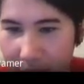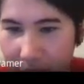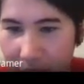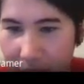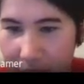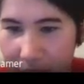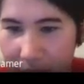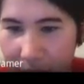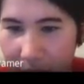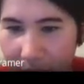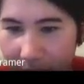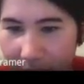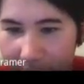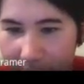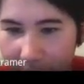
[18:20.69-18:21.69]
Yes,
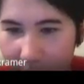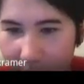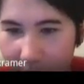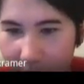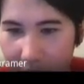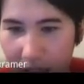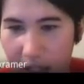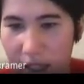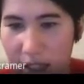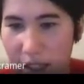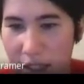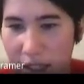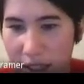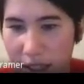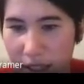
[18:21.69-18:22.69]
Sawyer. Yes, Brady.
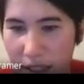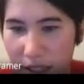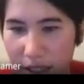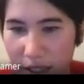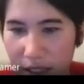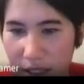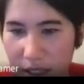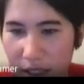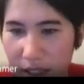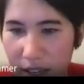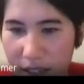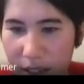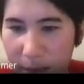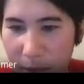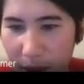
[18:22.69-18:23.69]

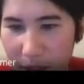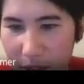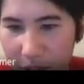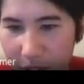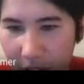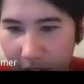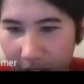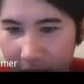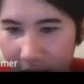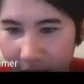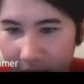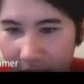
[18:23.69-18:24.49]
Yes, Sebastian.